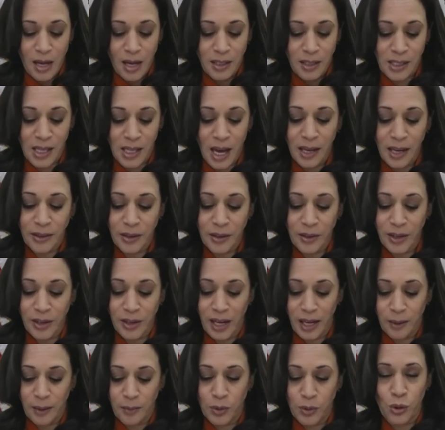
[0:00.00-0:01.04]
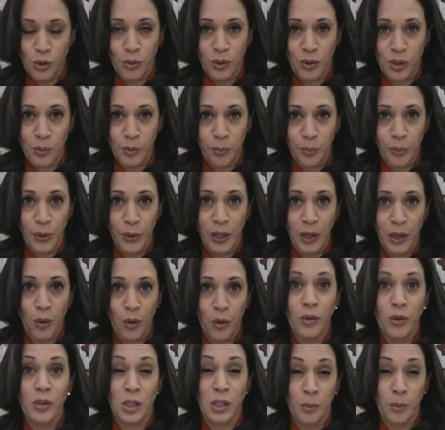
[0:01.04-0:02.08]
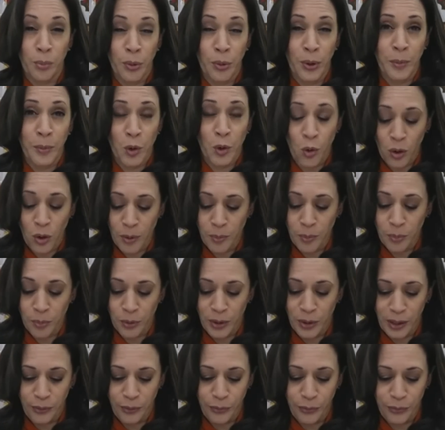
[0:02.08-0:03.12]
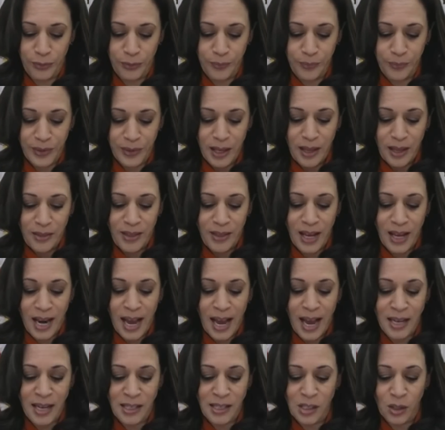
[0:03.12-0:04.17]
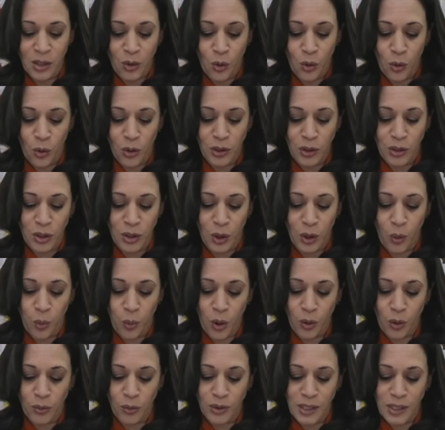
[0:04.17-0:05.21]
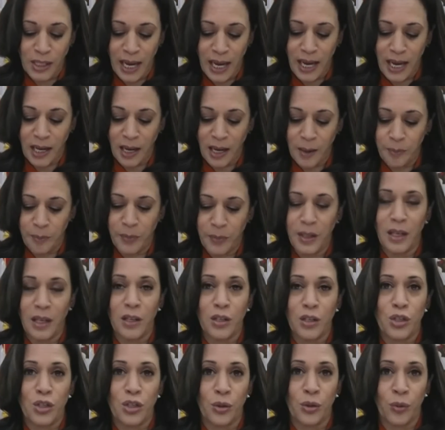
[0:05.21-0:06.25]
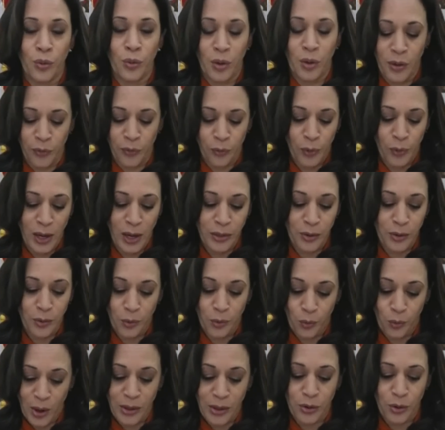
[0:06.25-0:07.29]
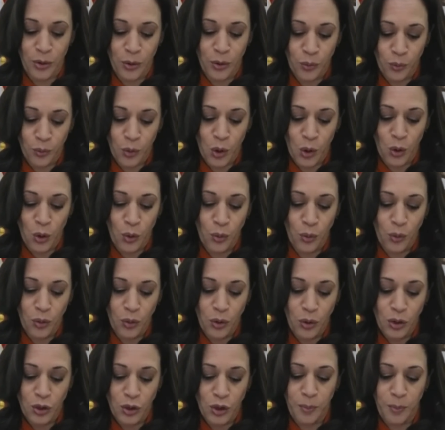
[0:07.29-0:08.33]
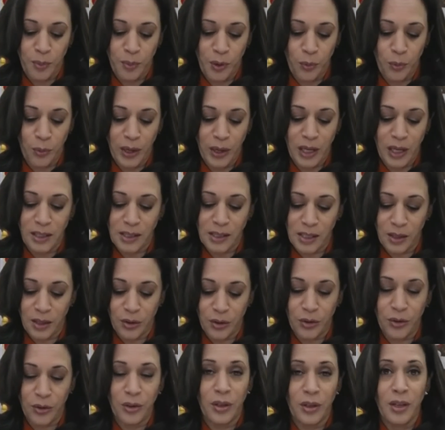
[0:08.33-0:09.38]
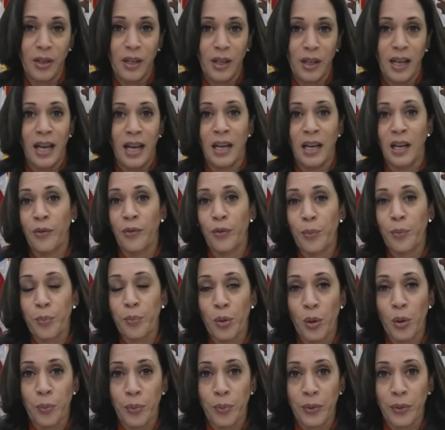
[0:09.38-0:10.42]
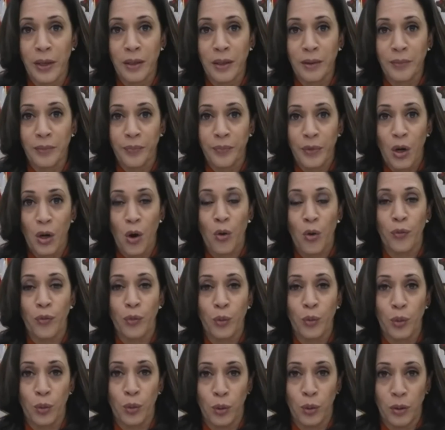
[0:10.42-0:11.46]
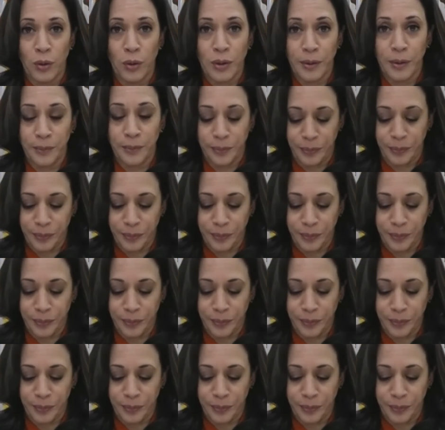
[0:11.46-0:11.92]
signed their names to a Supreme Court brief that asked the court to, quote, take up the issue of whether Roe should be reconsidered and, if appropriate, overruled.